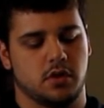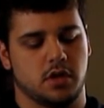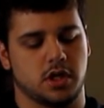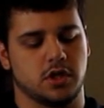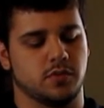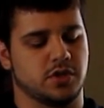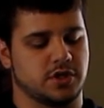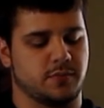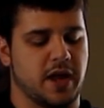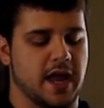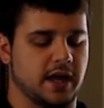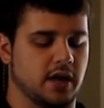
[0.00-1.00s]
And you would just
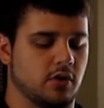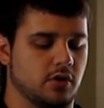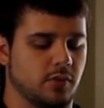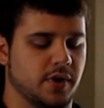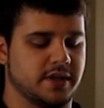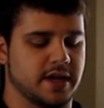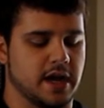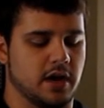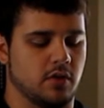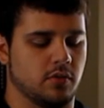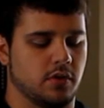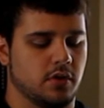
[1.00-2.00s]
pack it all the way
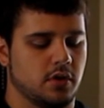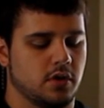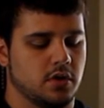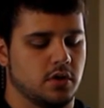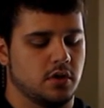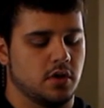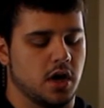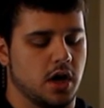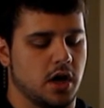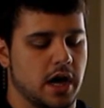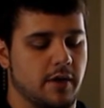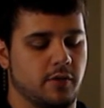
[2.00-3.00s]
down.
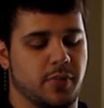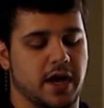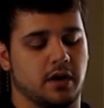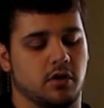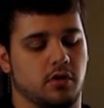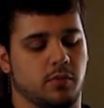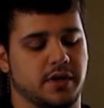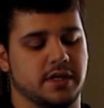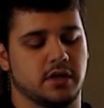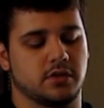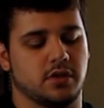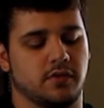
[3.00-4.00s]
I would pack it all the way
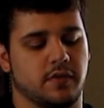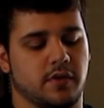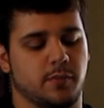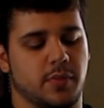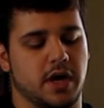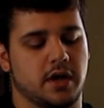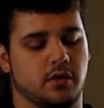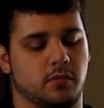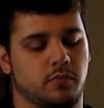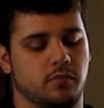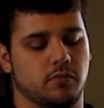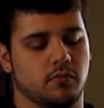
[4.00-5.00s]
down to the very
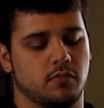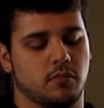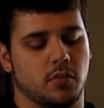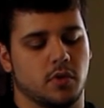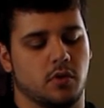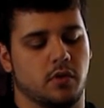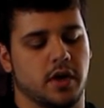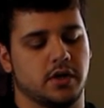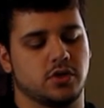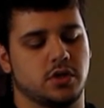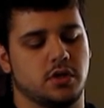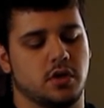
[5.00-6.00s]
bottom, or
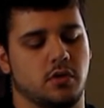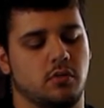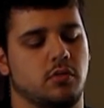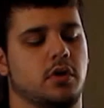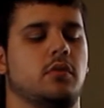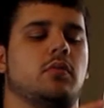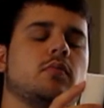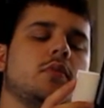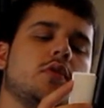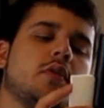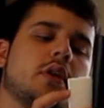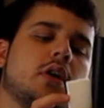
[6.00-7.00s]
actually no,
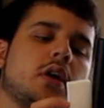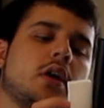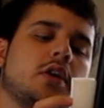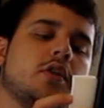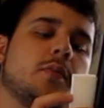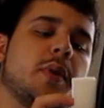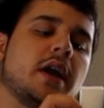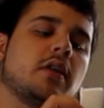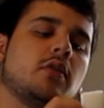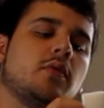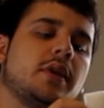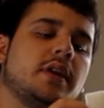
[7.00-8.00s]
you could pack it
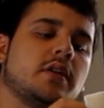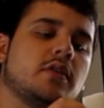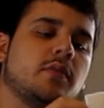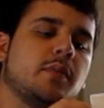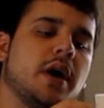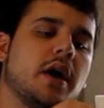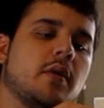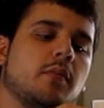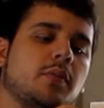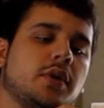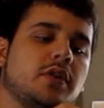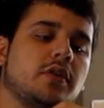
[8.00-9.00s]
all the way down to the
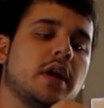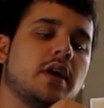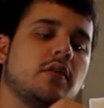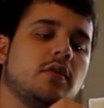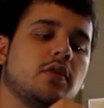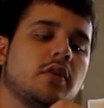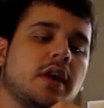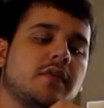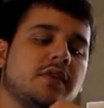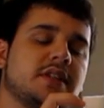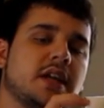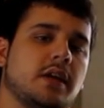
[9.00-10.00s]
bottom, but now you're gonna have
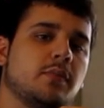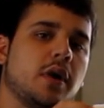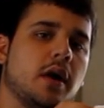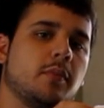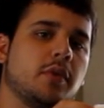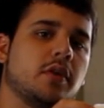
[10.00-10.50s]
the second problem.